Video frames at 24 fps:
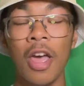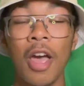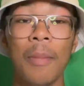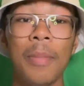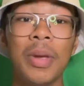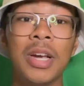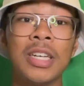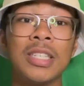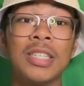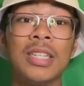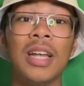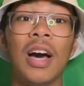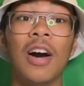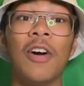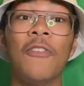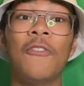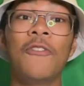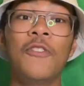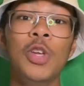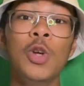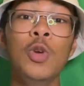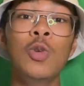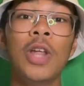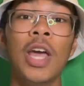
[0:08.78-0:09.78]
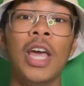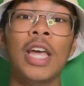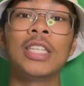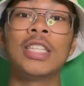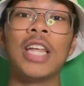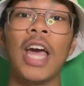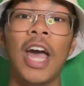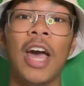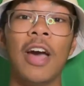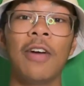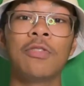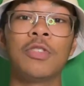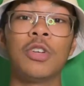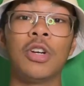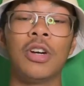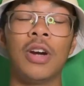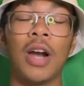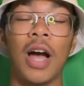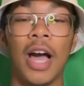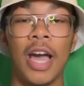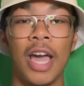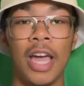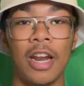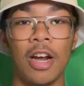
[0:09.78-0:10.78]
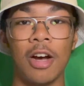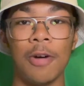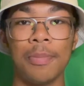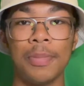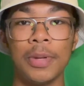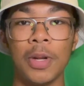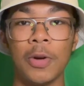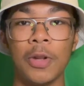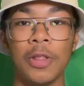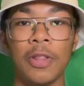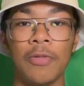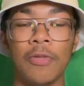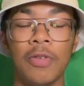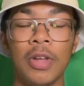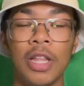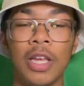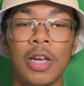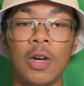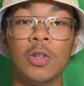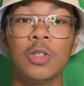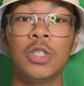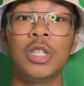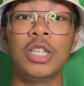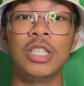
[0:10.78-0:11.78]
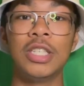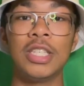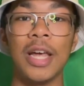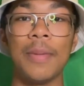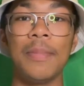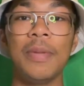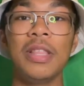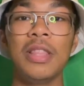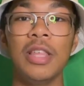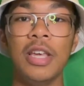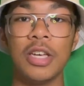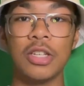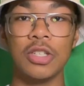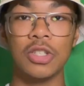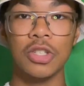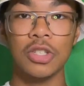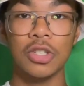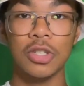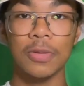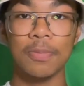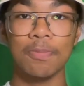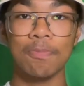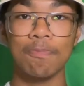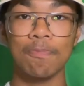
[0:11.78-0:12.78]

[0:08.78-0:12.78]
Because a few days after I had uploaded the video, she sent me this.